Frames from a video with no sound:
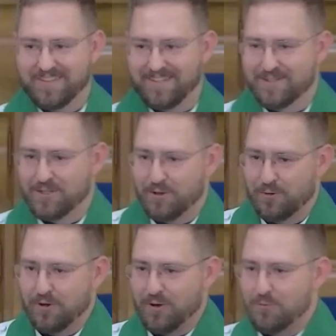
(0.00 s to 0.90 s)
It's
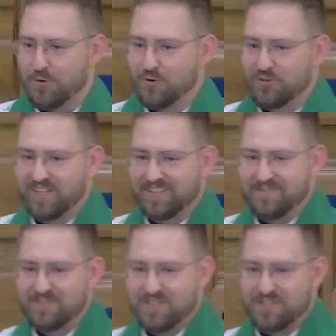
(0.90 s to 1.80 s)
a, a word that
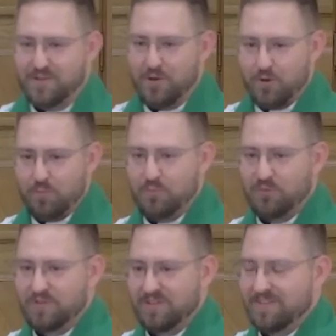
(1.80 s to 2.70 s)
gives us the hope
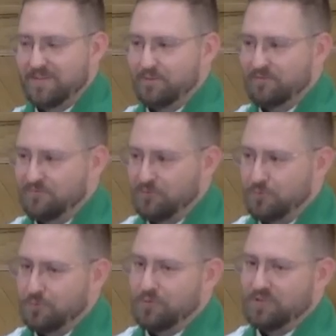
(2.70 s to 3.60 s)
of
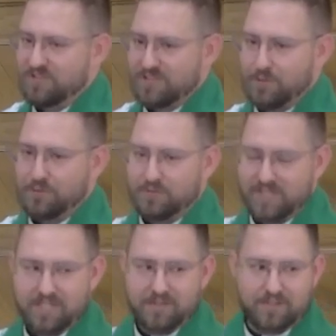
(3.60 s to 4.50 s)
full and total
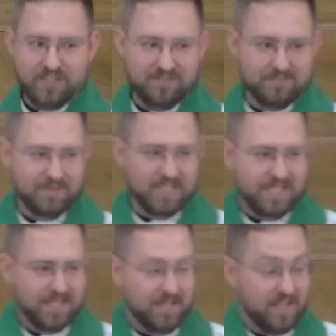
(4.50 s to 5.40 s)
healing.
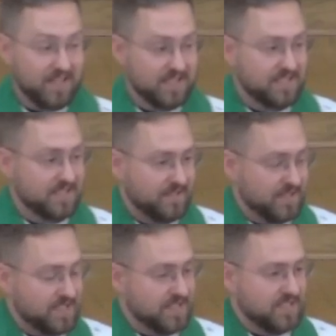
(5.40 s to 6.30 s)
And that's,
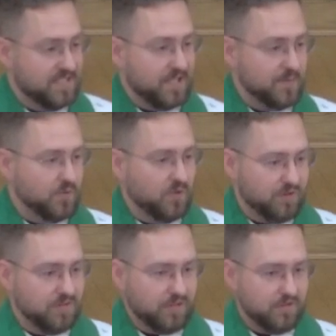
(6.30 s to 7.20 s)
it's the same
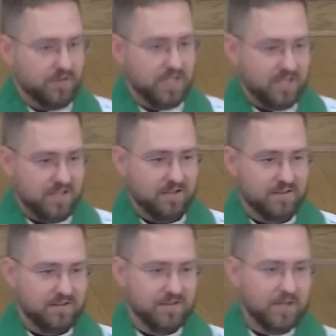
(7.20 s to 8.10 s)
word in the Greek
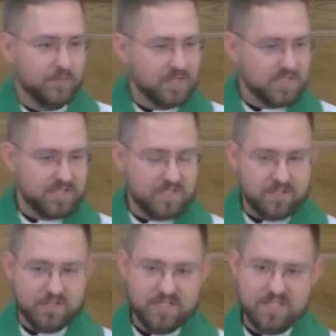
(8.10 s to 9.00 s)
that we see
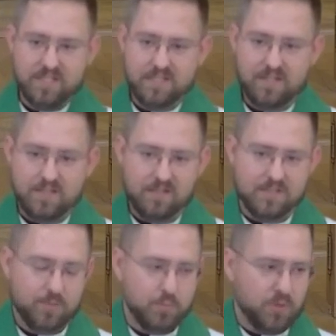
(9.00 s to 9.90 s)
translated
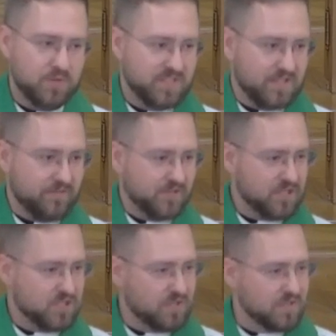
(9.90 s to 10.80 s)
English both
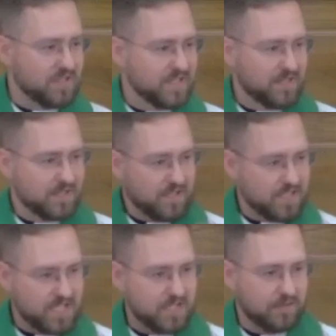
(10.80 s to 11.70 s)
salvation and
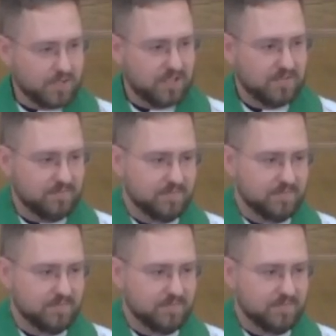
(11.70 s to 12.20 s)
healing.